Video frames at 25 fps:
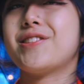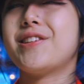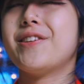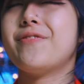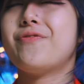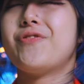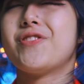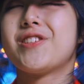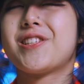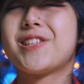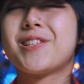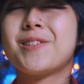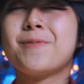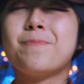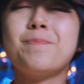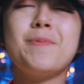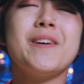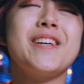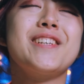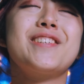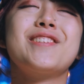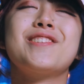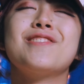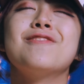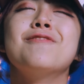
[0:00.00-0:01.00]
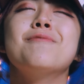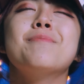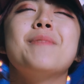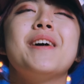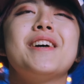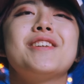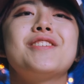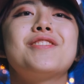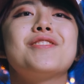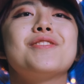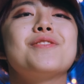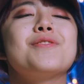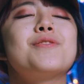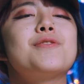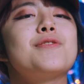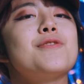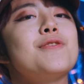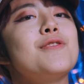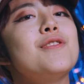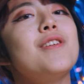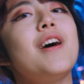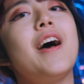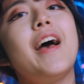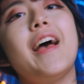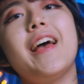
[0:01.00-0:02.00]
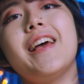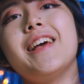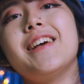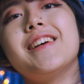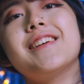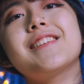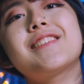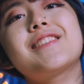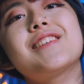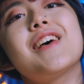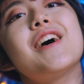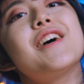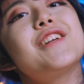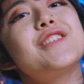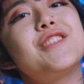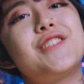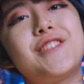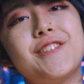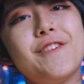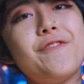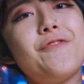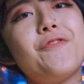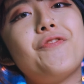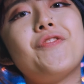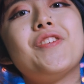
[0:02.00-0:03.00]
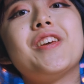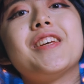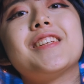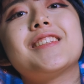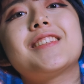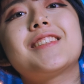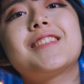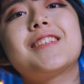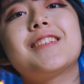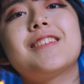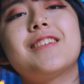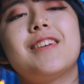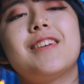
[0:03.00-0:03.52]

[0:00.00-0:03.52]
to give a special mention to is JeFit.